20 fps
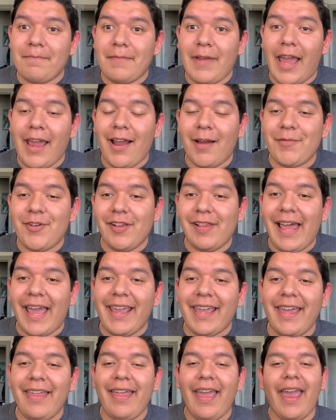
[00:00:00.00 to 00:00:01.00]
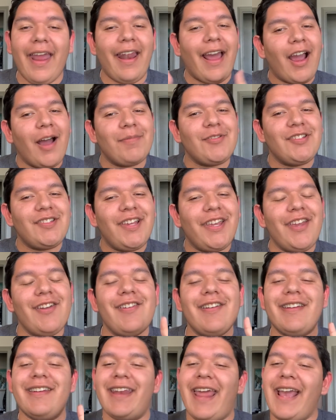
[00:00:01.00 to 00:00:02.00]
I hope you like it and I hope to see
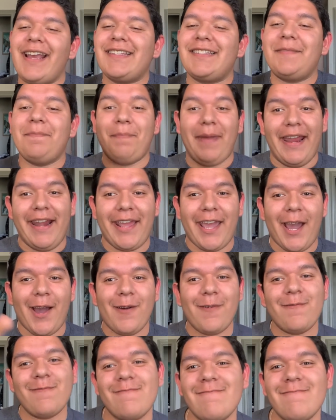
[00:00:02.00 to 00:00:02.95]
you next video.